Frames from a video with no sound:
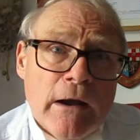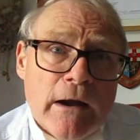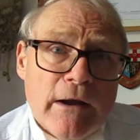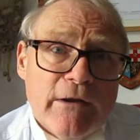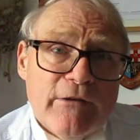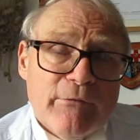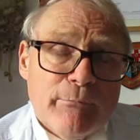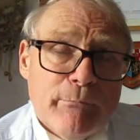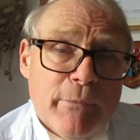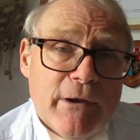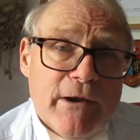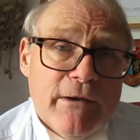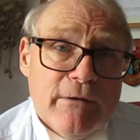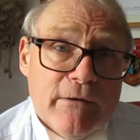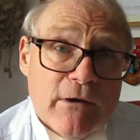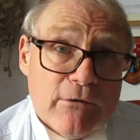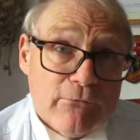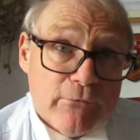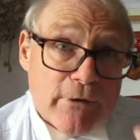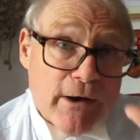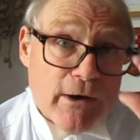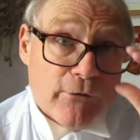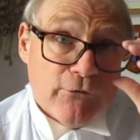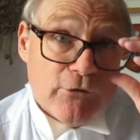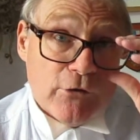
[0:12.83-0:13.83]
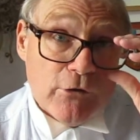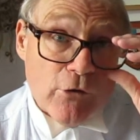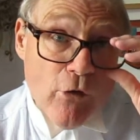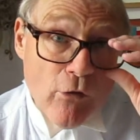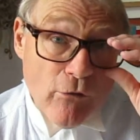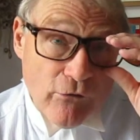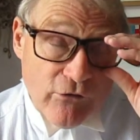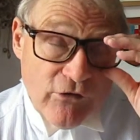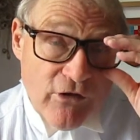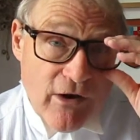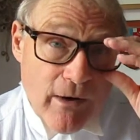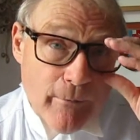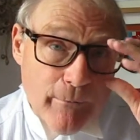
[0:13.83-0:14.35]
It's been around a
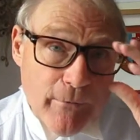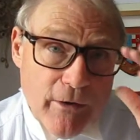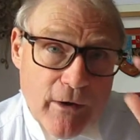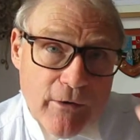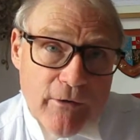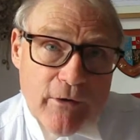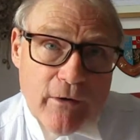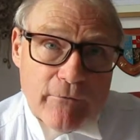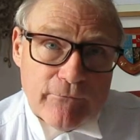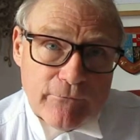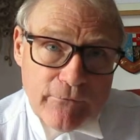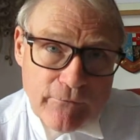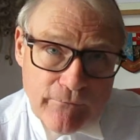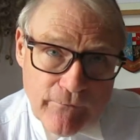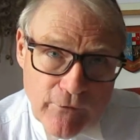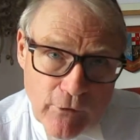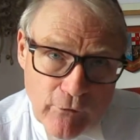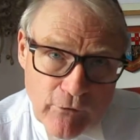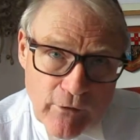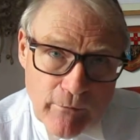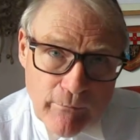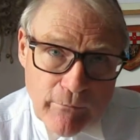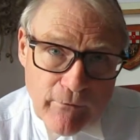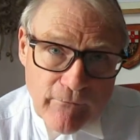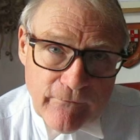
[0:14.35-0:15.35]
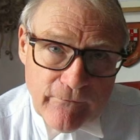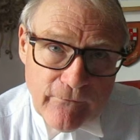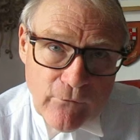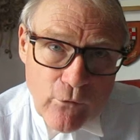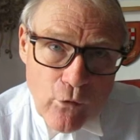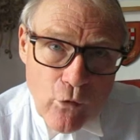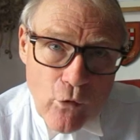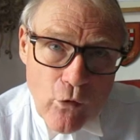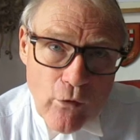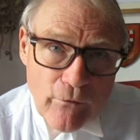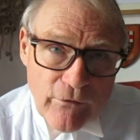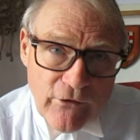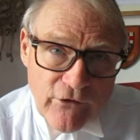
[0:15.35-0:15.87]
long time now, and I've reviewed it
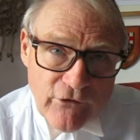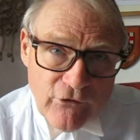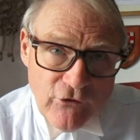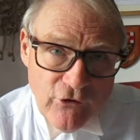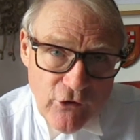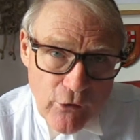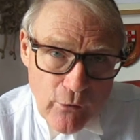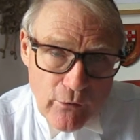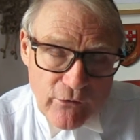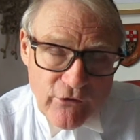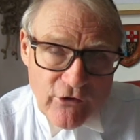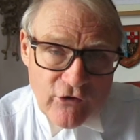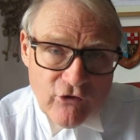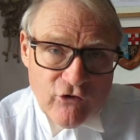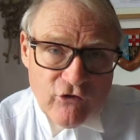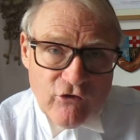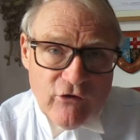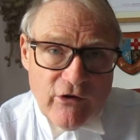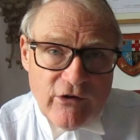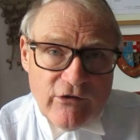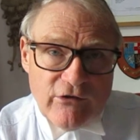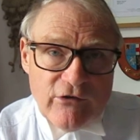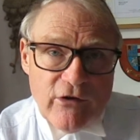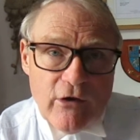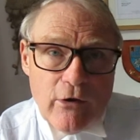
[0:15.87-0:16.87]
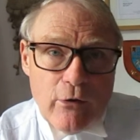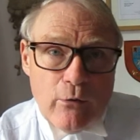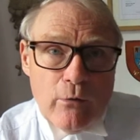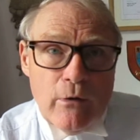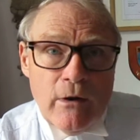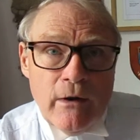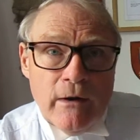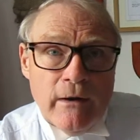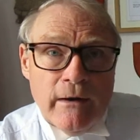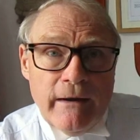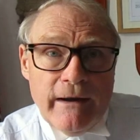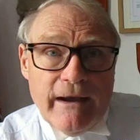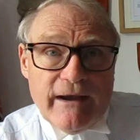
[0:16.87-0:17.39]
before. This new edition is no
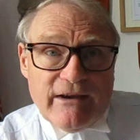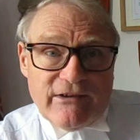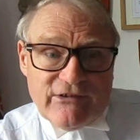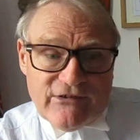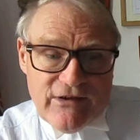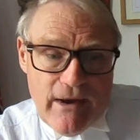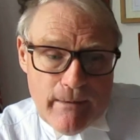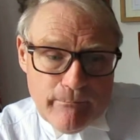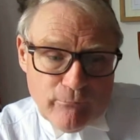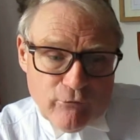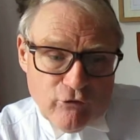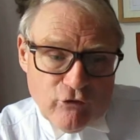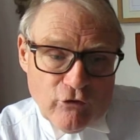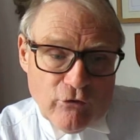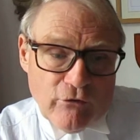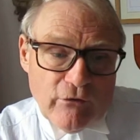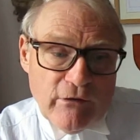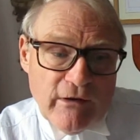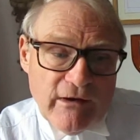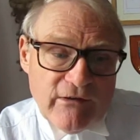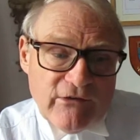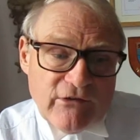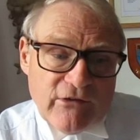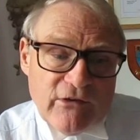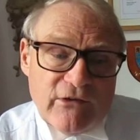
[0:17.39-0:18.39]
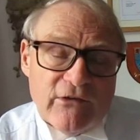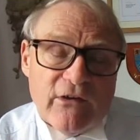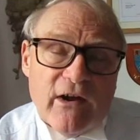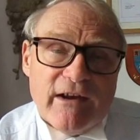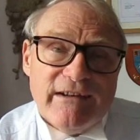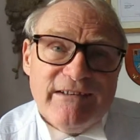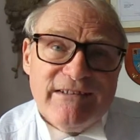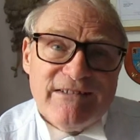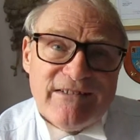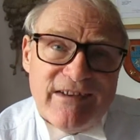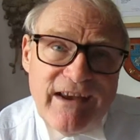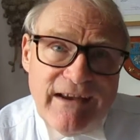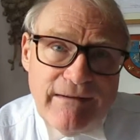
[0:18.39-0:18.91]
exception. It's the
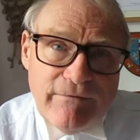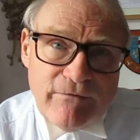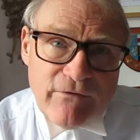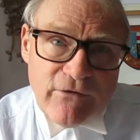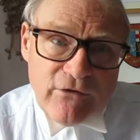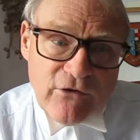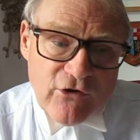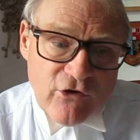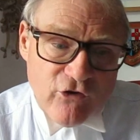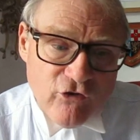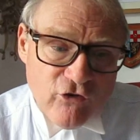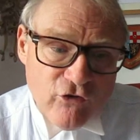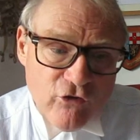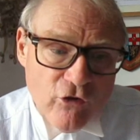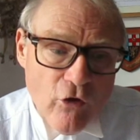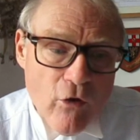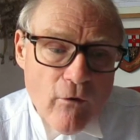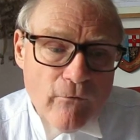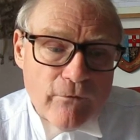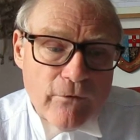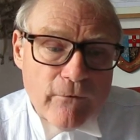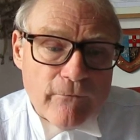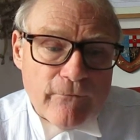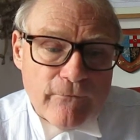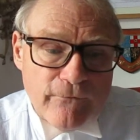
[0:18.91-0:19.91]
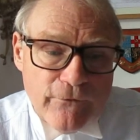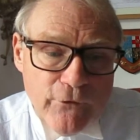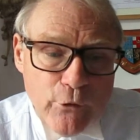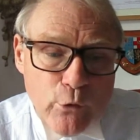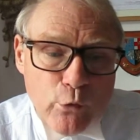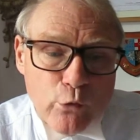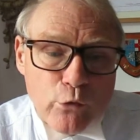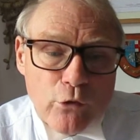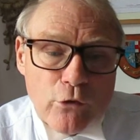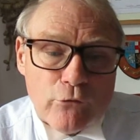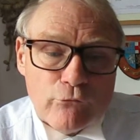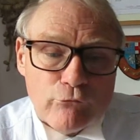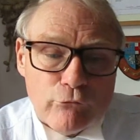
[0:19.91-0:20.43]
19th edition of the
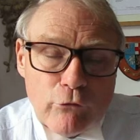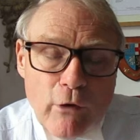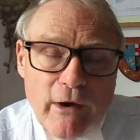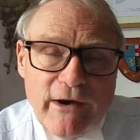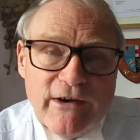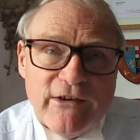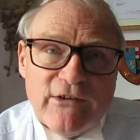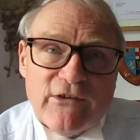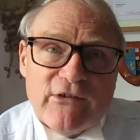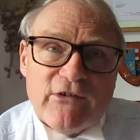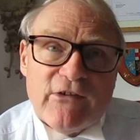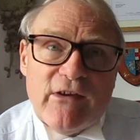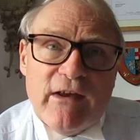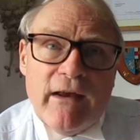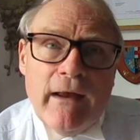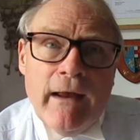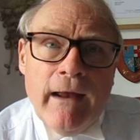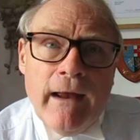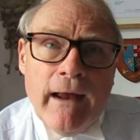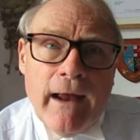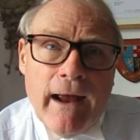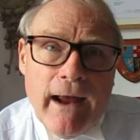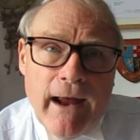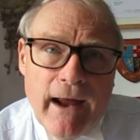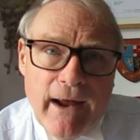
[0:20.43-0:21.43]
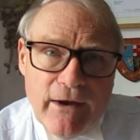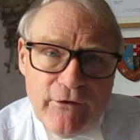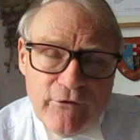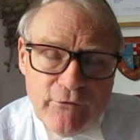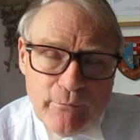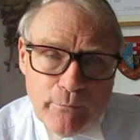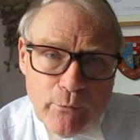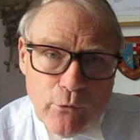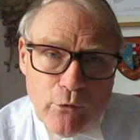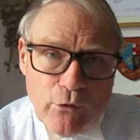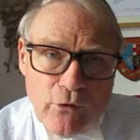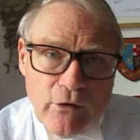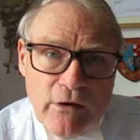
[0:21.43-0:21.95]
Fuel Rights
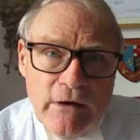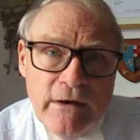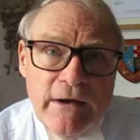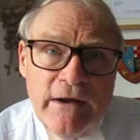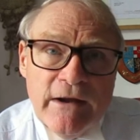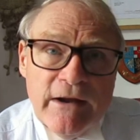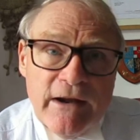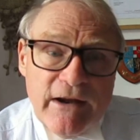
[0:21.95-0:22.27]
Handbook.